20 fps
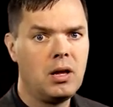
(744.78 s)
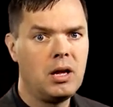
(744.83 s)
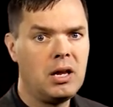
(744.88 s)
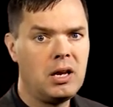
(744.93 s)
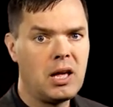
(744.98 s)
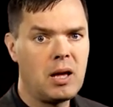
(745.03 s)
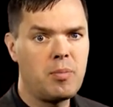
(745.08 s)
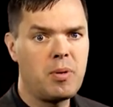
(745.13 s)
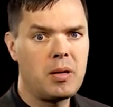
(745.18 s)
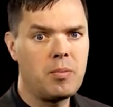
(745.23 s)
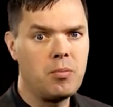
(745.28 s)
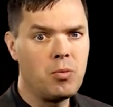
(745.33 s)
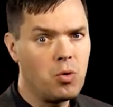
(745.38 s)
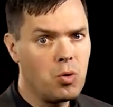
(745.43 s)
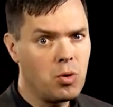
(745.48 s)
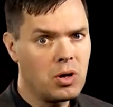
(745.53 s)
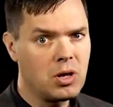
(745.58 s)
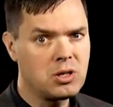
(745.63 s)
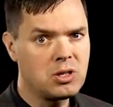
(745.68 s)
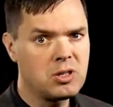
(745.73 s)
enabling
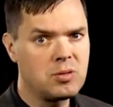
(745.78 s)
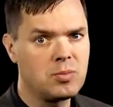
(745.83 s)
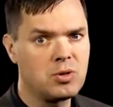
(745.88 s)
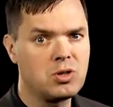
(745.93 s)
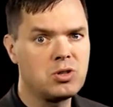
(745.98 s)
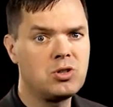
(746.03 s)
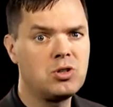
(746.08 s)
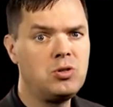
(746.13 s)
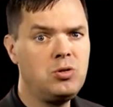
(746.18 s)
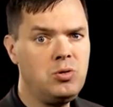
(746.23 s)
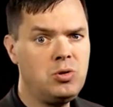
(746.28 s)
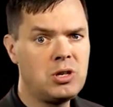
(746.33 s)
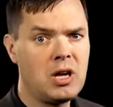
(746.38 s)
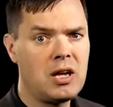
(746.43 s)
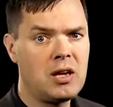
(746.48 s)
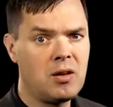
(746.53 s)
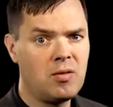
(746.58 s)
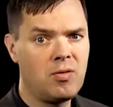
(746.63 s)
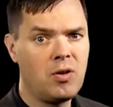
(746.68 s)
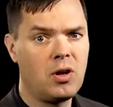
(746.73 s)
more customers to
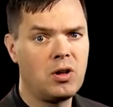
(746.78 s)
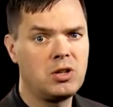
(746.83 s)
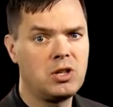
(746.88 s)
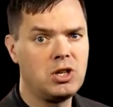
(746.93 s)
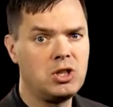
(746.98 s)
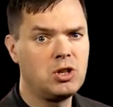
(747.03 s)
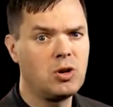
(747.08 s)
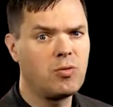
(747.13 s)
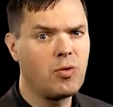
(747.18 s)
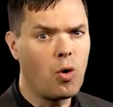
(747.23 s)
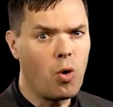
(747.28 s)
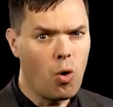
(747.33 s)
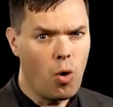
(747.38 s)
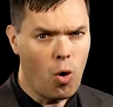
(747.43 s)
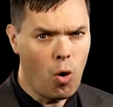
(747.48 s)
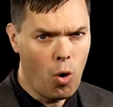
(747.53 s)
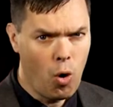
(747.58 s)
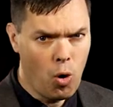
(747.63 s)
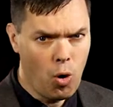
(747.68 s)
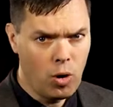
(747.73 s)
take advantage of
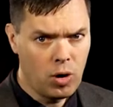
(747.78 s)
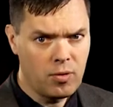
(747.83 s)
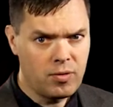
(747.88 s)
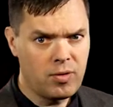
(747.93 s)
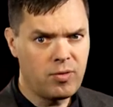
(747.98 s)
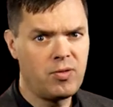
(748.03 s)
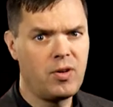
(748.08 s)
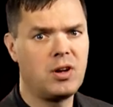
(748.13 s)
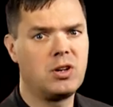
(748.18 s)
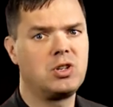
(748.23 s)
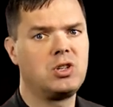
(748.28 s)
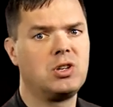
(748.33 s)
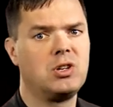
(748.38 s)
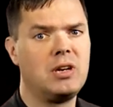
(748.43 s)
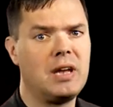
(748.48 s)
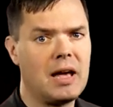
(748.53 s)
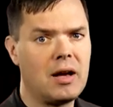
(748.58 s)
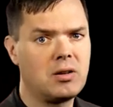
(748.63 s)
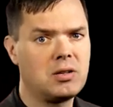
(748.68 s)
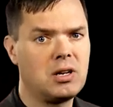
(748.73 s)
all of the
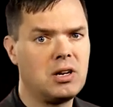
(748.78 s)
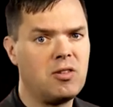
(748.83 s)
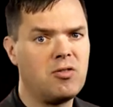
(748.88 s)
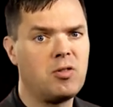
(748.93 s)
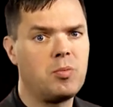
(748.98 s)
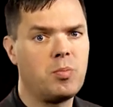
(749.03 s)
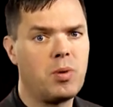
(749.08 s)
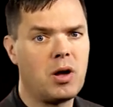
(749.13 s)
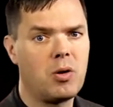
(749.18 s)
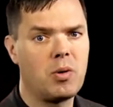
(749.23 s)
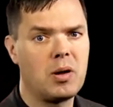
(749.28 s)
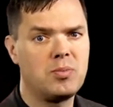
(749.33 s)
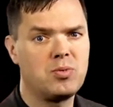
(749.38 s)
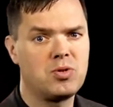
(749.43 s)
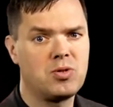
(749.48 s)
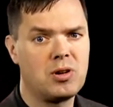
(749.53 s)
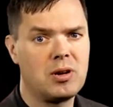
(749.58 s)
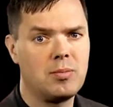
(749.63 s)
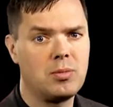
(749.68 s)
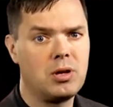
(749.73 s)
function now delivered by
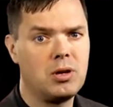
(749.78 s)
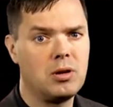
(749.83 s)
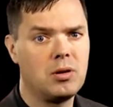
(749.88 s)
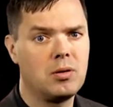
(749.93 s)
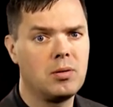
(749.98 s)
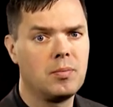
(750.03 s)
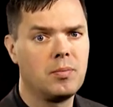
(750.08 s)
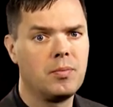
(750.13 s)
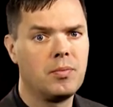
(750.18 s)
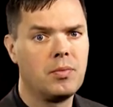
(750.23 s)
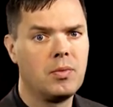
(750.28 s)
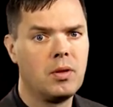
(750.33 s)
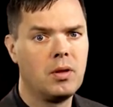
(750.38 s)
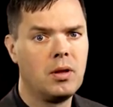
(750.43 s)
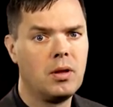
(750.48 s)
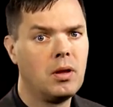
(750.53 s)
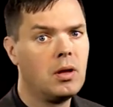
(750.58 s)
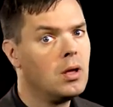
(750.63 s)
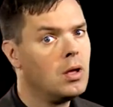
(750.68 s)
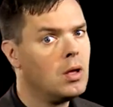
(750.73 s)
WebSphere MQ.
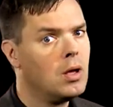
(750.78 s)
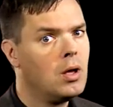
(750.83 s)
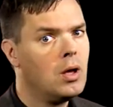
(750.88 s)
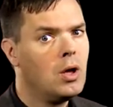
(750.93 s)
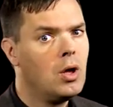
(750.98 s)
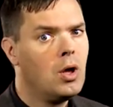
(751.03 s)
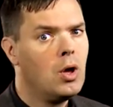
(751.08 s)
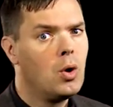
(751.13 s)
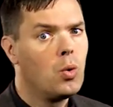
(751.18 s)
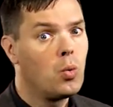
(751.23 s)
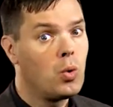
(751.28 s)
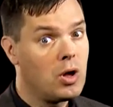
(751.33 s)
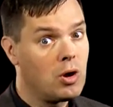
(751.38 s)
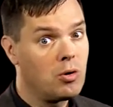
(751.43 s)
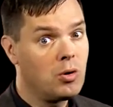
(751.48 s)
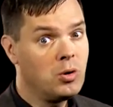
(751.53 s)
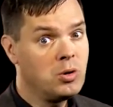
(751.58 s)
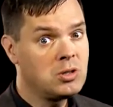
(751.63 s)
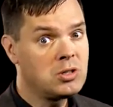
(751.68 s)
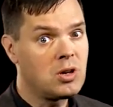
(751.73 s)
We
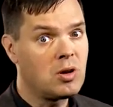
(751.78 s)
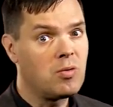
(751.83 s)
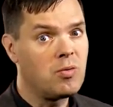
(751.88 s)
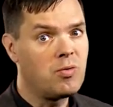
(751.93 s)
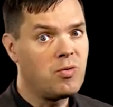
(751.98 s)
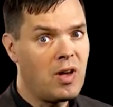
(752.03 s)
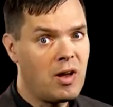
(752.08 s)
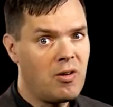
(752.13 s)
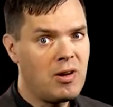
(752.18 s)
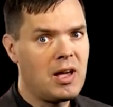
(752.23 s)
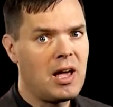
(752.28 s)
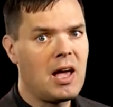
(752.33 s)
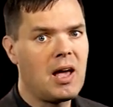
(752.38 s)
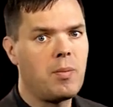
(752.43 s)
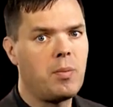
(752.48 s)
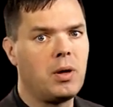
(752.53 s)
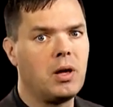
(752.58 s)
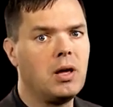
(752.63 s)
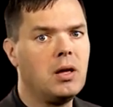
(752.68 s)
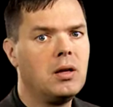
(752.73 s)
are also very
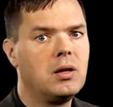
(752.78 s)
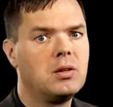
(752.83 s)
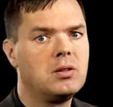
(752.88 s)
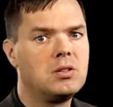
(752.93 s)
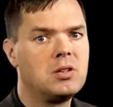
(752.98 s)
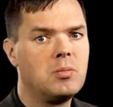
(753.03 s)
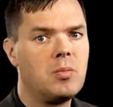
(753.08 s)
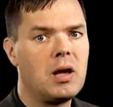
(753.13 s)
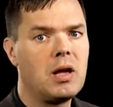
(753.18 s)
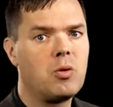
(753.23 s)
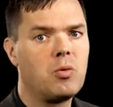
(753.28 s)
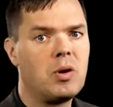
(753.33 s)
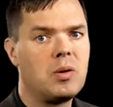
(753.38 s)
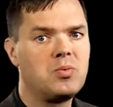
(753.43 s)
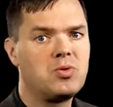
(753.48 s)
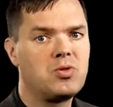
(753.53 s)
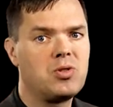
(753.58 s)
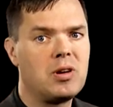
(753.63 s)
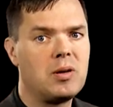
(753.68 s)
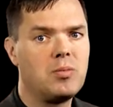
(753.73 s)
happy to make
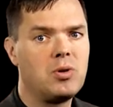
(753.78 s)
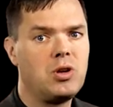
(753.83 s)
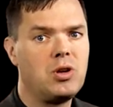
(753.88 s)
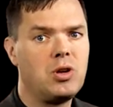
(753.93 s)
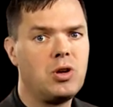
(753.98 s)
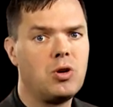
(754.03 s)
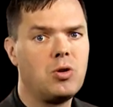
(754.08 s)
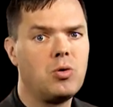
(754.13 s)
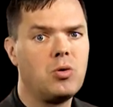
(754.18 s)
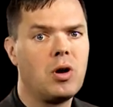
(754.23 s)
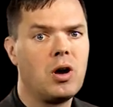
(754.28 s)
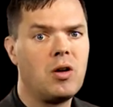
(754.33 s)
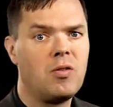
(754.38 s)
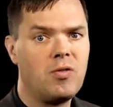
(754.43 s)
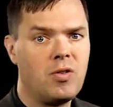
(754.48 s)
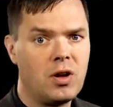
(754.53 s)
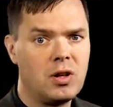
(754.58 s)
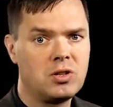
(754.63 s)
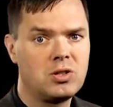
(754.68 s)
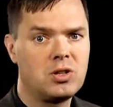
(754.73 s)
WebSphere MQ
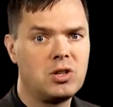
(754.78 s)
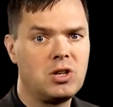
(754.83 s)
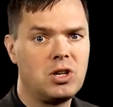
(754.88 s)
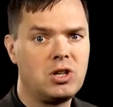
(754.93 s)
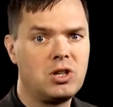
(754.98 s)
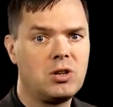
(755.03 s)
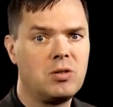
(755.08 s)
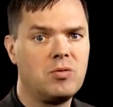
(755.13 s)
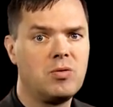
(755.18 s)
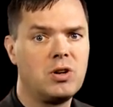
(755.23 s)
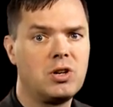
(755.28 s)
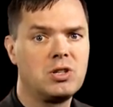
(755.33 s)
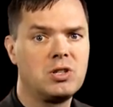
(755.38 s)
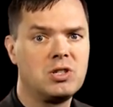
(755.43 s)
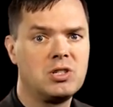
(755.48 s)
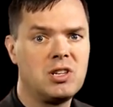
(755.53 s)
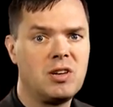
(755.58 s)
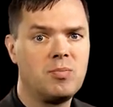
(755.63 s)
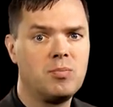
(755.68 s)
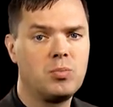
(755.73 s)
Advanced Edition
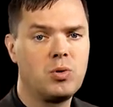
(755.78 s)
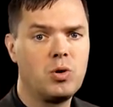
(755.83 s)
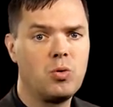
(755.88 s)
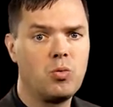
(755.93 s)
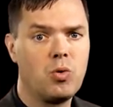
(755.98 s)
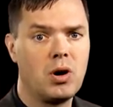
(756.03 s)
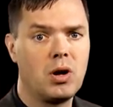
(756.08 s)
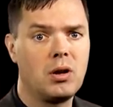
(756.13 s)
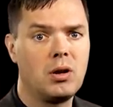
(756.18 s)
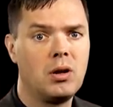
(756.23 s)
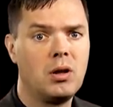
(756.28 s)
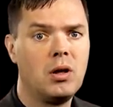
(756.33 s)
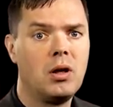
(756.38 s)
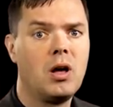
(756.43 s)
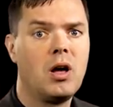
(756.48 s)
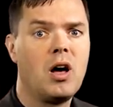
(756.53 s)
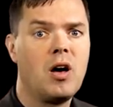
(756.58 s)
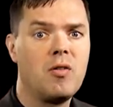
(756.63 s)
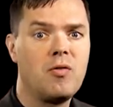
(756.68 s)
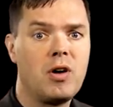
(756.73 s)
version 7.1
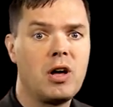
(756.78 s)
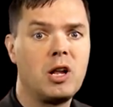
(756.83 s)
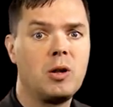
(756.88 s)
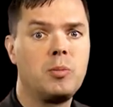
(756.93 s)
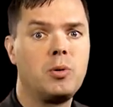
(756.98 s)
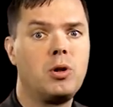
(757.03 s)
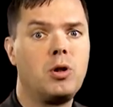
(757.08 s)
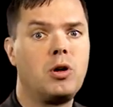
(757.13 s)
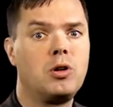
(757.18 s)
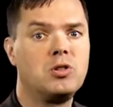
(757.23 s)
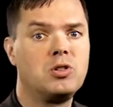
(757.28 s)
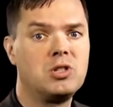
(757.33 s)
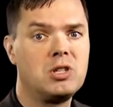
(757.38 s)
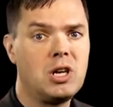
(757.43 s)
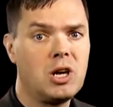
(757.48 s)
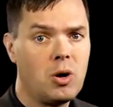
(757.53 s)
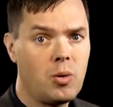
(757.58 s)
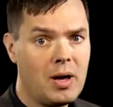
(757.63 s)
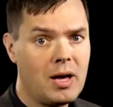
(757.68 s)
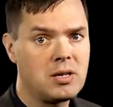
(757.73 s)
available on
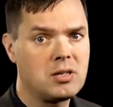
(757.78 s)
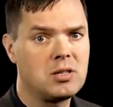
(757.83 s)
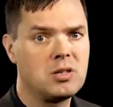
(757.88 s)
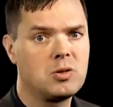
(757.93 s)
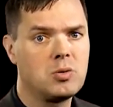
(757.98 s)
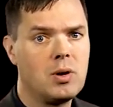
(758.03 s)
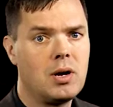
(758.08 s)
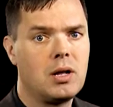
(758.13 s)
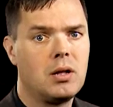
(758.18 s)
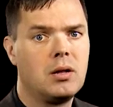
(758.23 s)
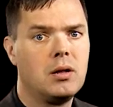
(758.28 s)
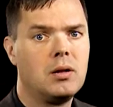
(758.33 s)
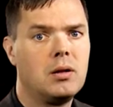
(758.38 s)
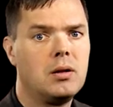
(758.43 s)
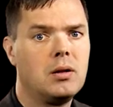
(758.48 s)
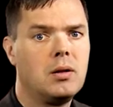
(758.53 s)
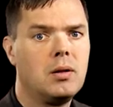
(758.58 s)
ZOS as well,